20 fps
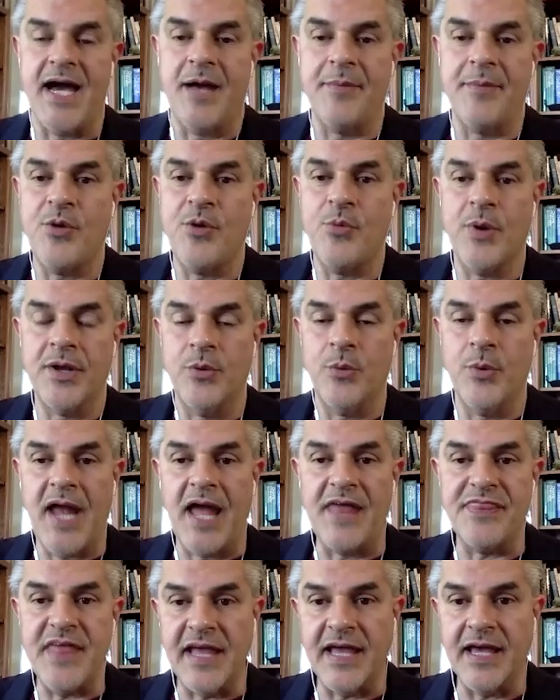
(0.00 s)
I mean when when I
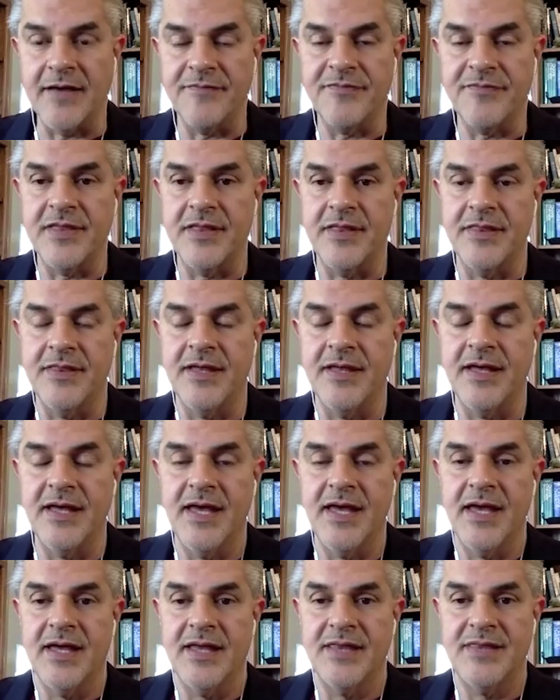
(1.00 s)
think of the
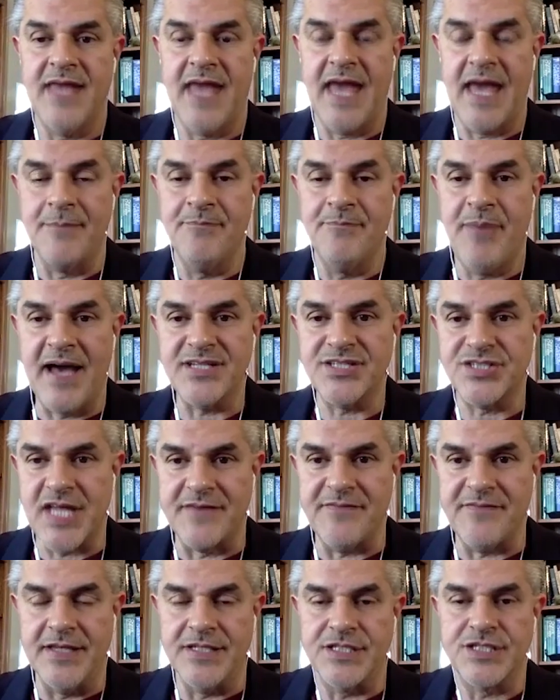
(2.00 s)
the best
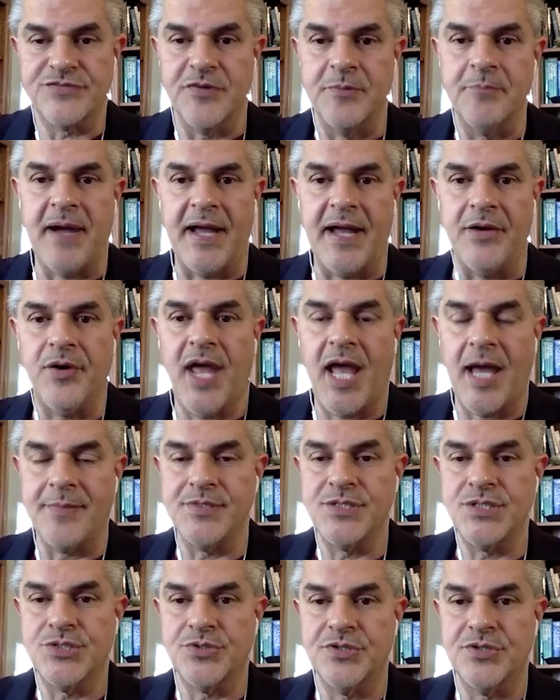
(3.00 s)
evidence from
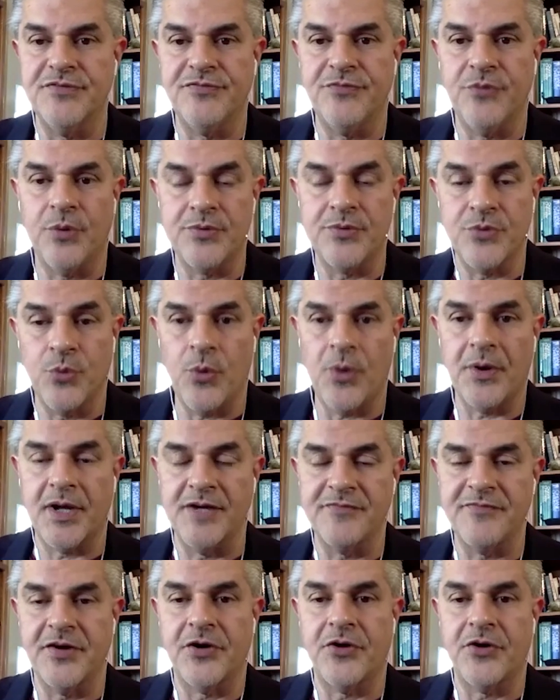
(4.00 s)
biochemistry for the work
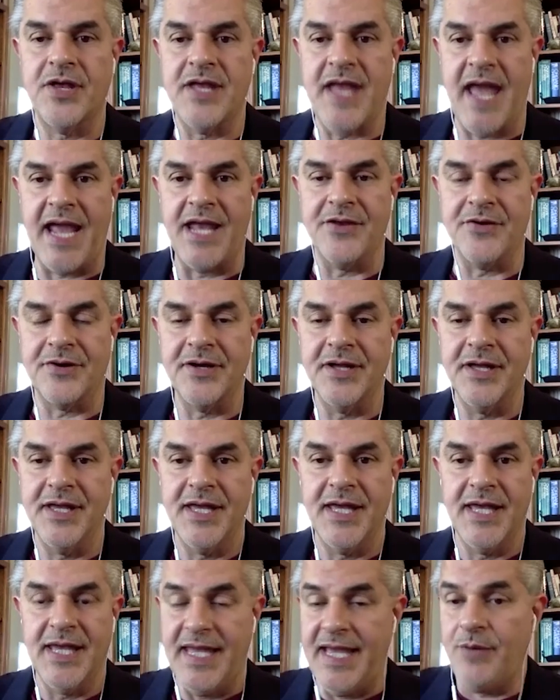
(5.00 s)
of a creator
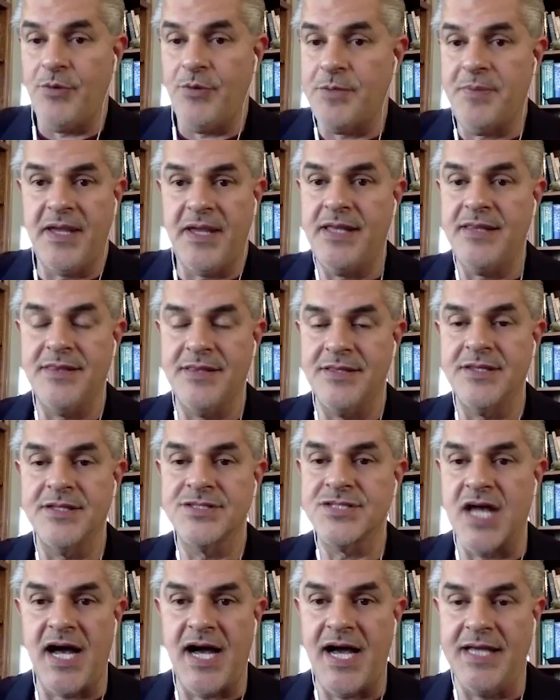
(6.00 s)
it would be the
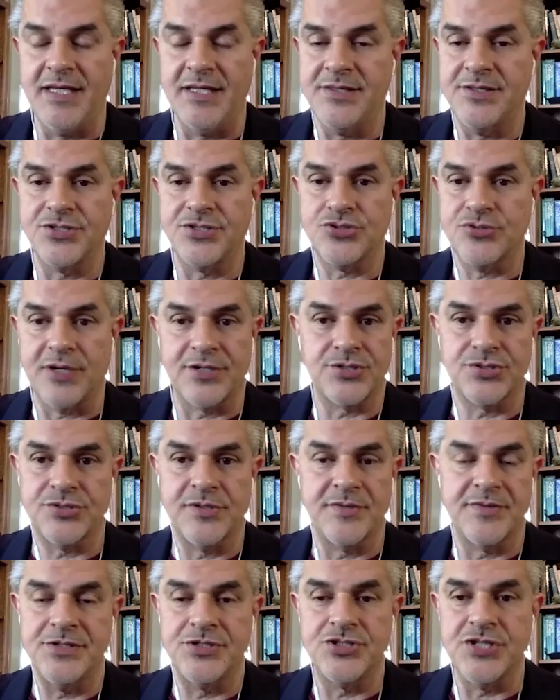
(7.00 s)
design and the structure of
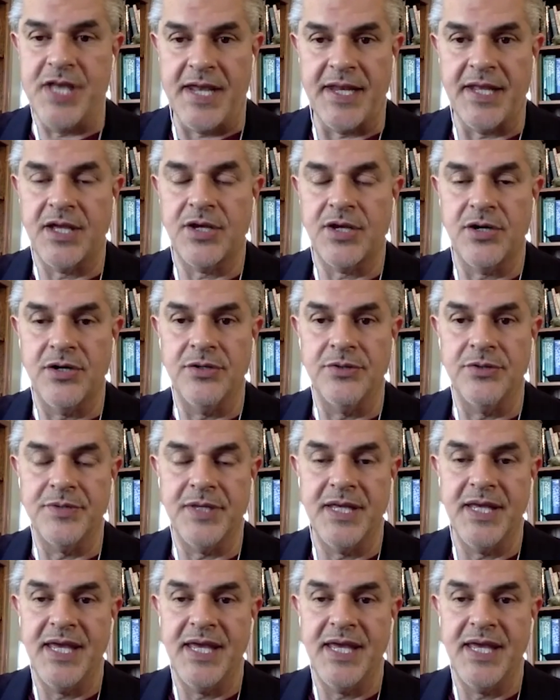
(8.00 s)
the genetic code.